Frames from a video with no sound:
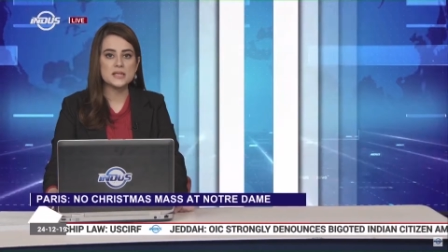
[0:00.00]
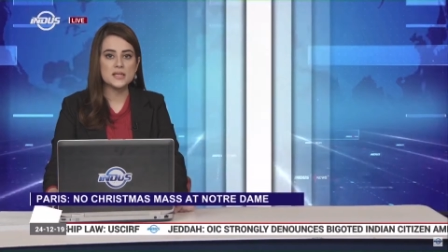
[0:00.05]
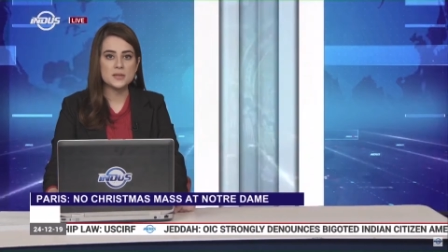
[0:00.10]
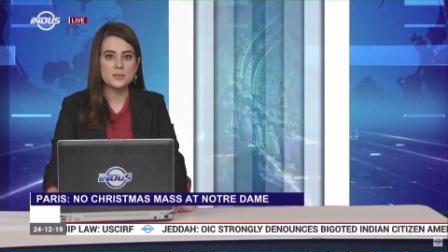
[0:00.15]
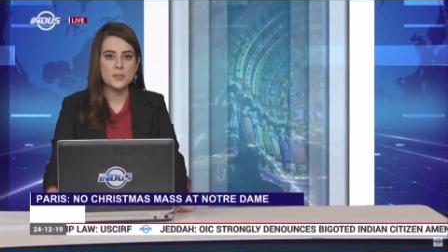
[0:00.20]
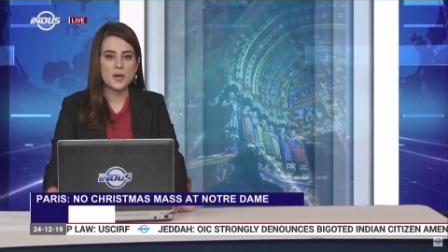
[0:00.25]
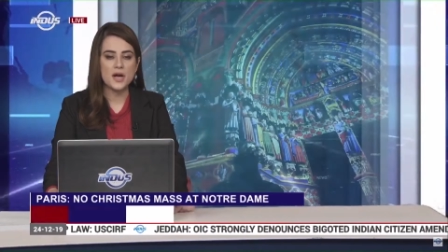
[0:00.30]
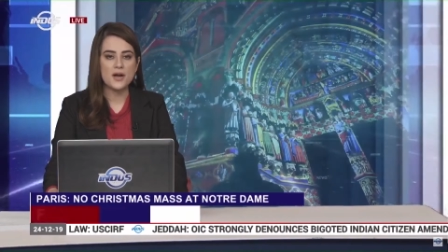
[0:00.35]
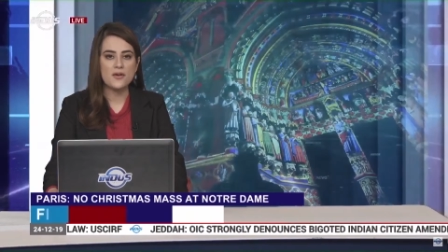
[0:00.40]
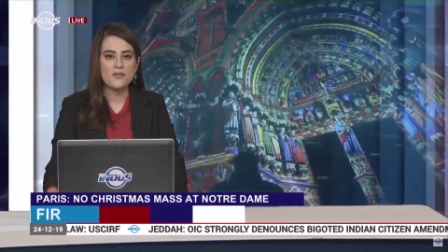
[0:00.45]

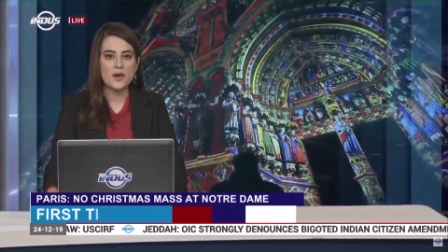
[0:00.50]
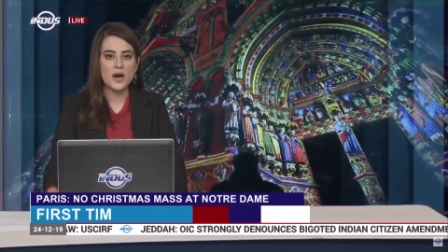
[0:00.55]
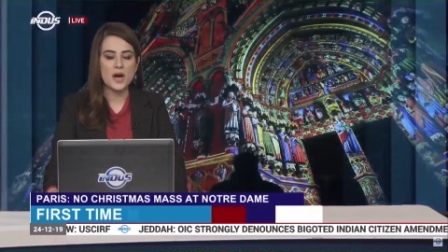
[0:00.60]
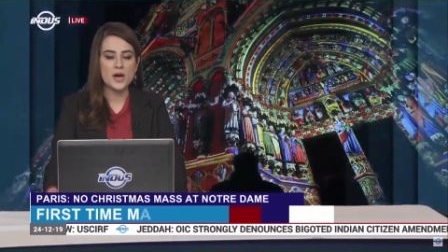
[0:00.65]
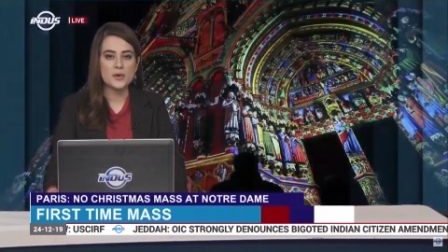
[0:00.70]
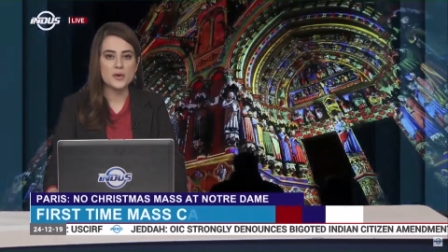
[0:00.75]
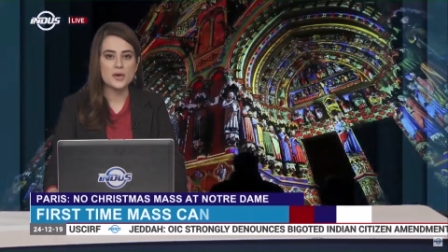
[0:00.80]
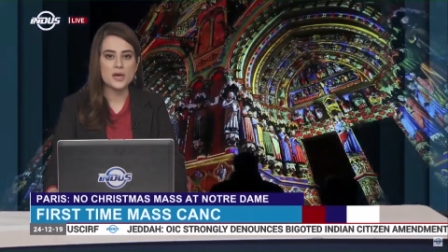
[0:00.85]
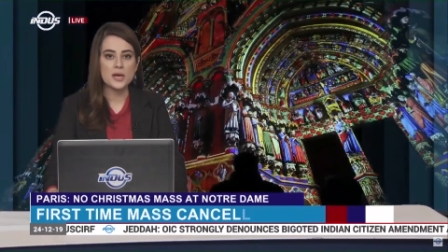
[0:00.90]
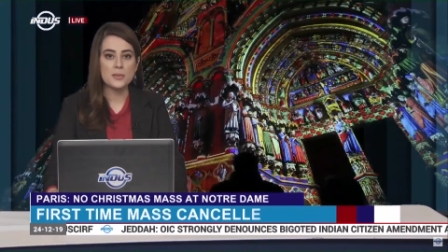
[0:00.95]
gutted by a
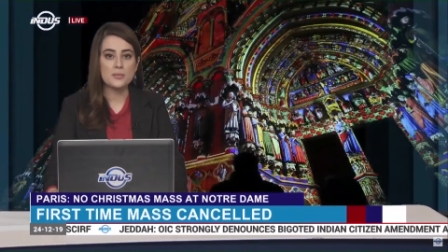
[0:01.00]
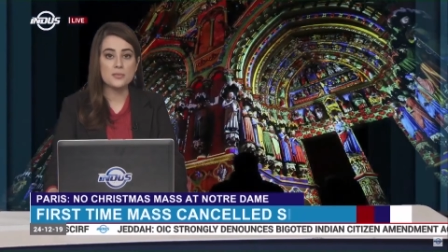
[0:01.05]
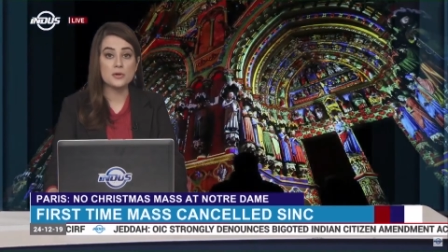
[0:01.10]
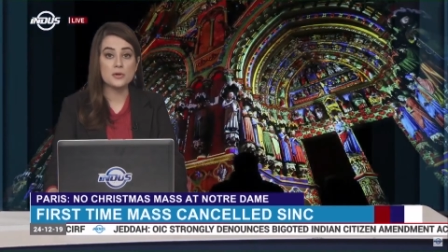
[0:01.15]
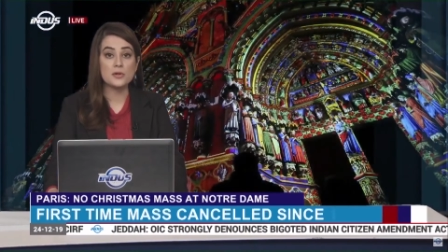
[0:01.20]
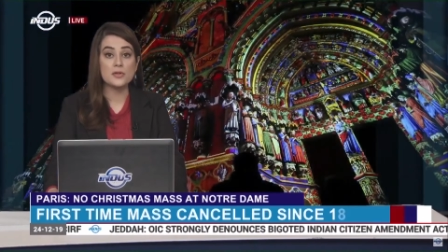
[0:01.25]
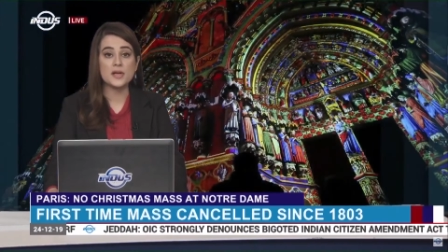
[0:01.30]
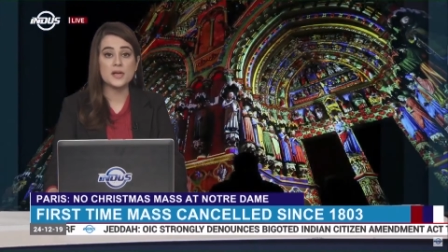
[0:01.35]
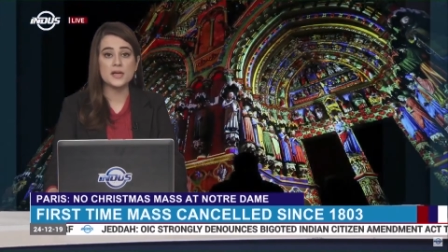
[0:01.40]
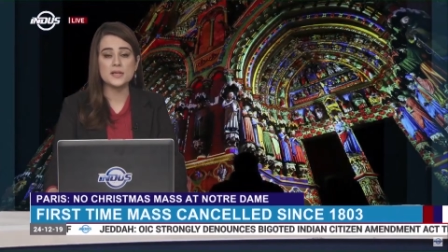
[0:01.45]
fire in
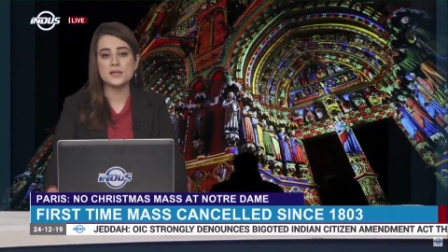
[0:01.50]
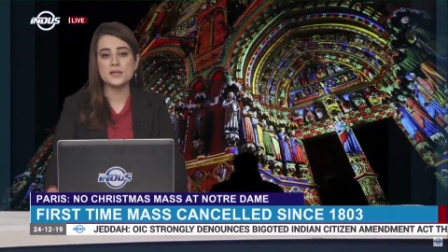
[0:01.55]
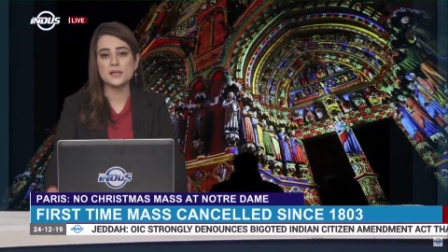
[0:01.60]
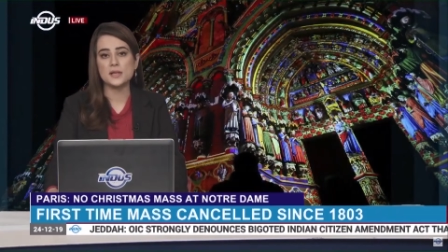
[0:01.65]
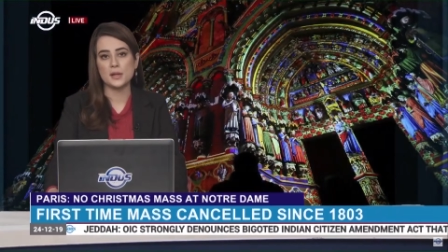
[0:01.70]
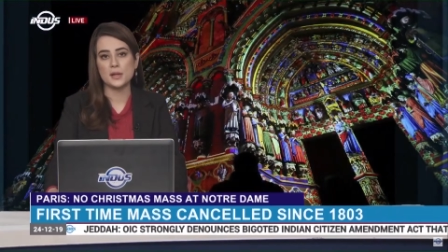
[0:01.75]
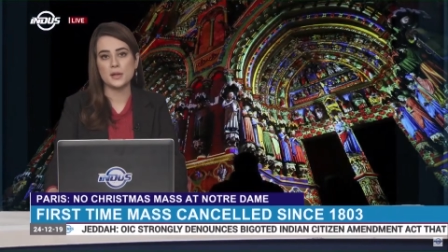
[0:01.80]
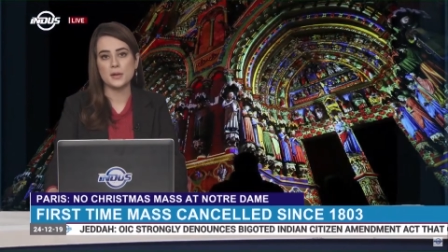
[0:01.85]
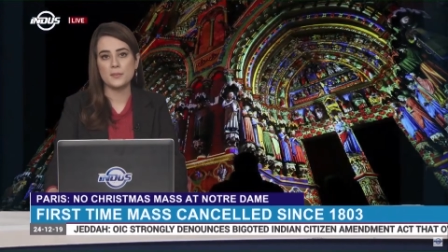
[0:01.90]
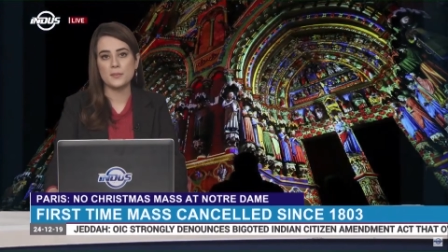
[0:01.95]
April
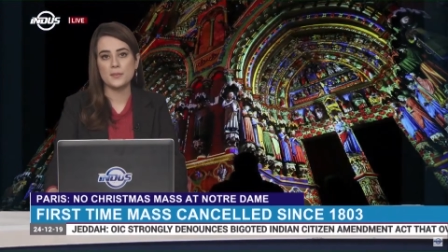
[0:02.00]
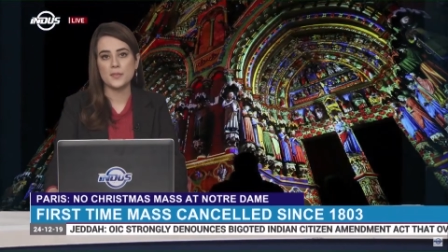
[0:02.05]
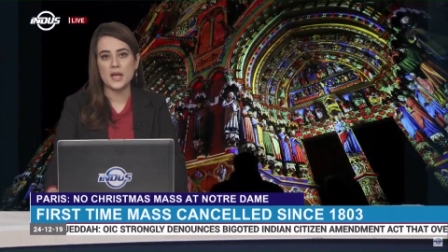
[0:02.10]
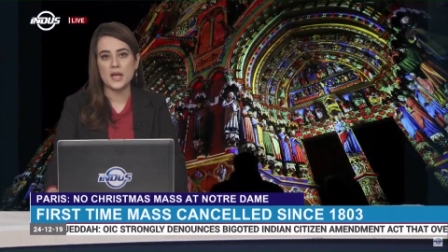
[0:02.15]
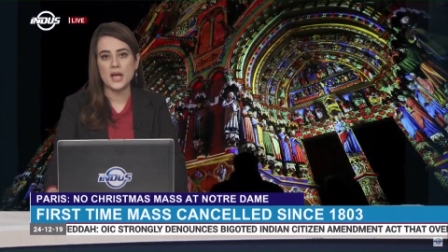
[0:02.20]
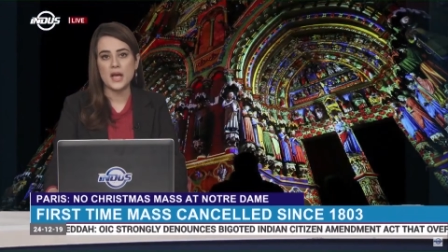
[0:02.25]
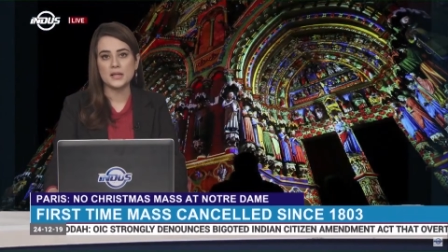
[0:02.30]
this year.